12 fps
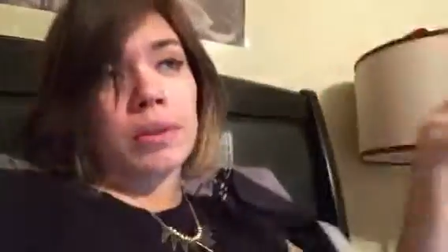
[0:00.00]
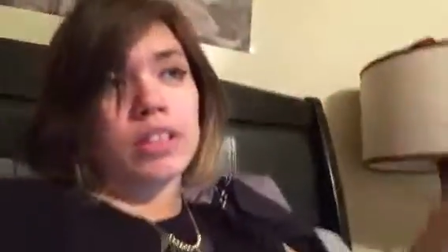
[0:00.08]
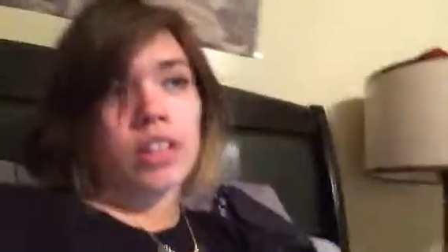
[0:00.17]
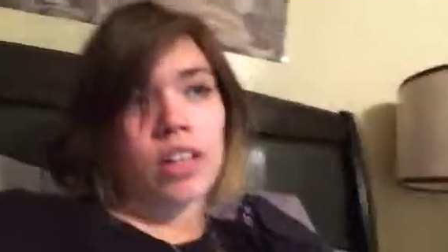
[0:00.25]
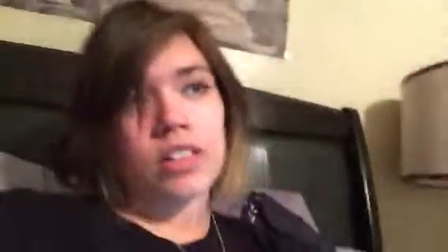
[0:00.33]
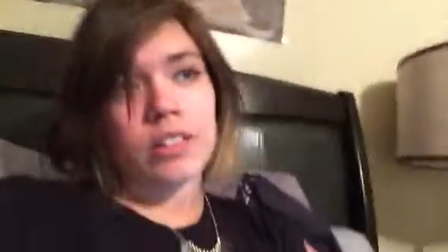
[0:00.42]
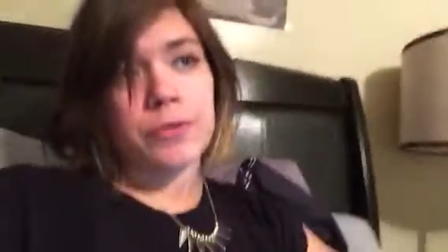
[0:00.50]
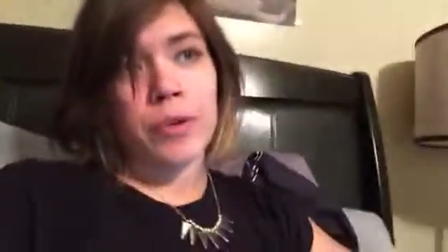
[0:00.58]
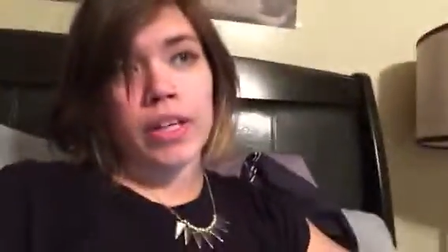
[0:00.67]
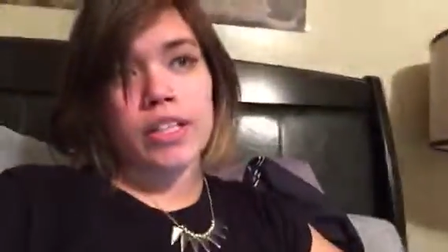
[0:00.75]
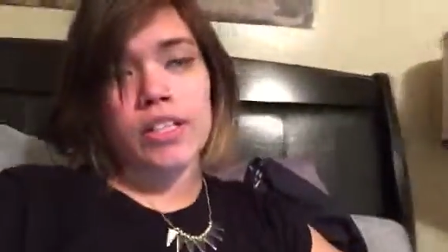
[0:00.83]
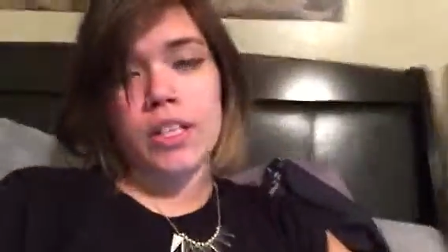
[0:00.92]
about toxic
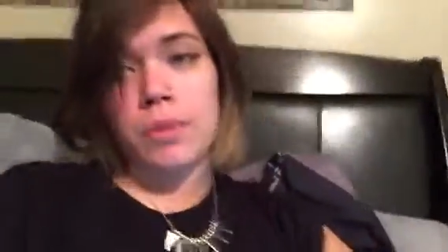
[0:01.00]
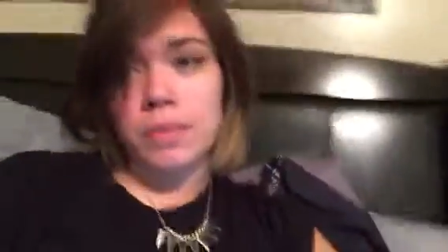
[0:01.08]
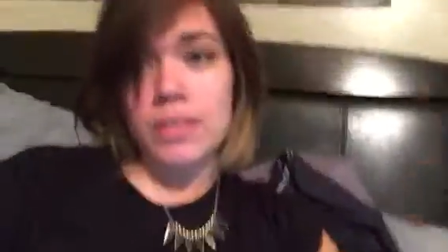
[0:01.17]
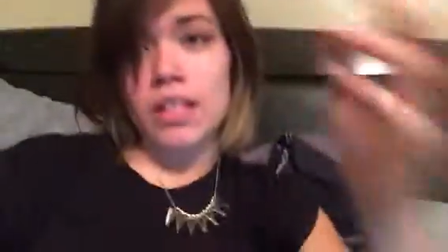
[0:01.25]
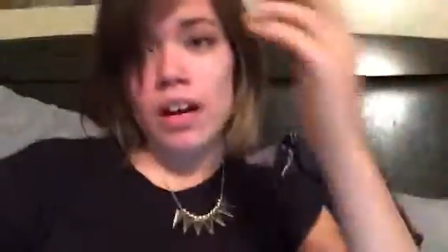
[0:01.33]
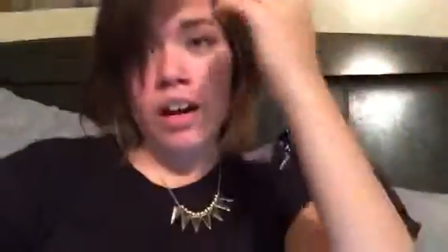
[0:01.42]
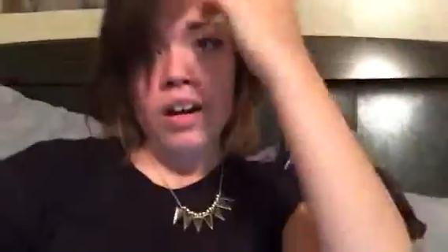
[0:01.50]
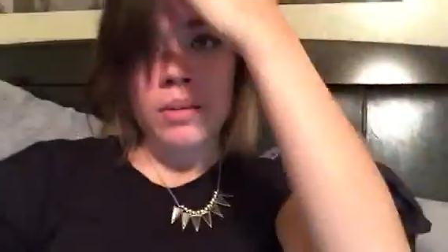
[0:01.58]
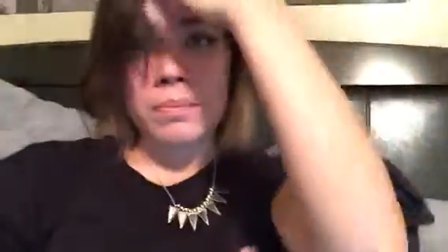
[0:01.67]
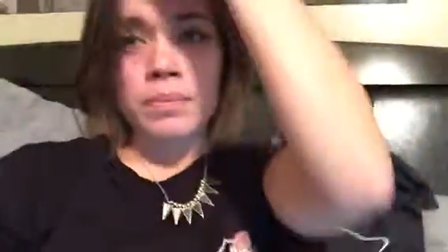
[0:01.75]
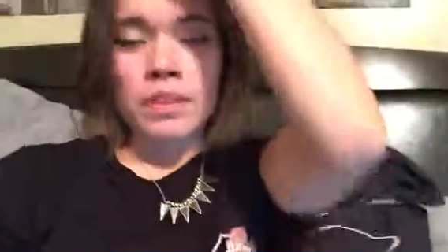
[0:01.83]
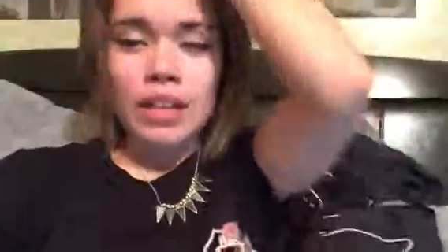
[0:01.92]
friendships.
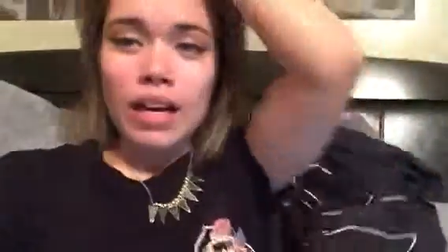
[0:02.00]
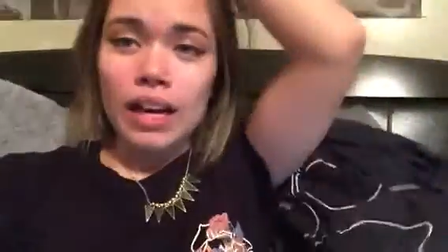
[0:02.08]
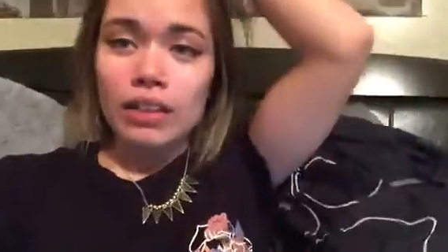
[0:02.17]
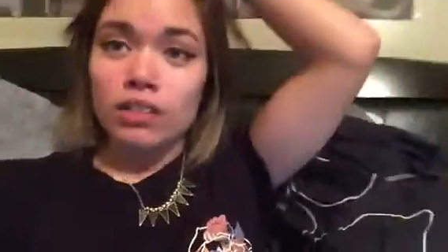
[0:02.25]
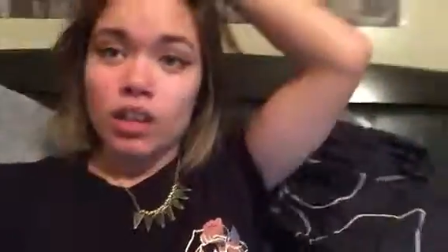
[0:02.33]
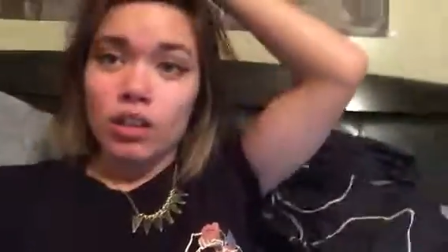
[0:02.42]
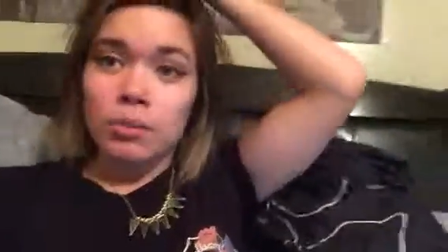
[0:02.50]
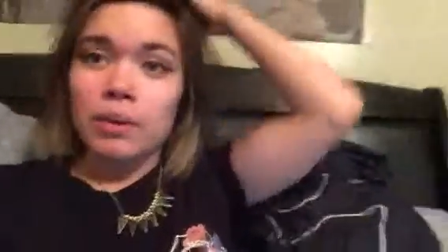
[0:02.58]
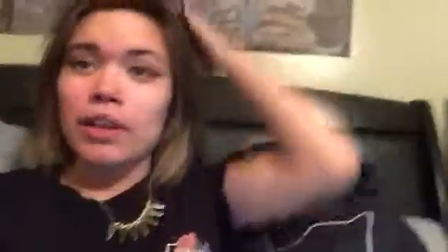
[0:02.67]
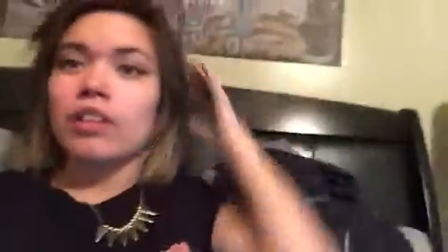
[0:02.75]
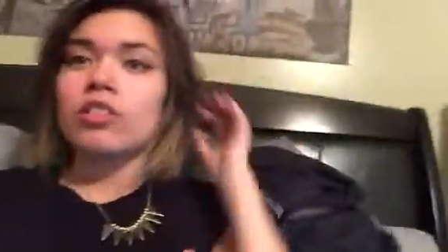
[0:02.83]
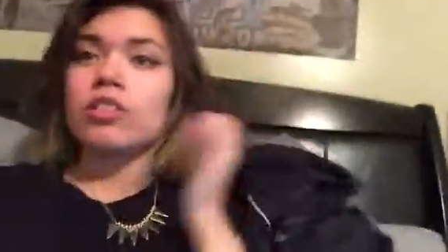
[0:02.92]
I talk
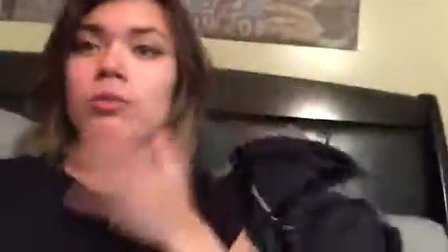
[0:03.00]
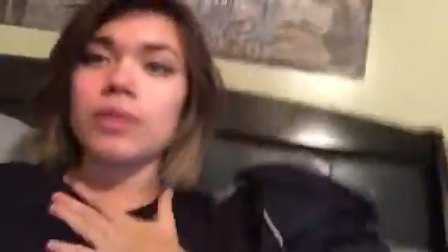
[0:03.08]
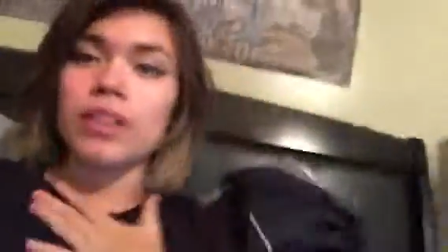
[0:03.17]
about a little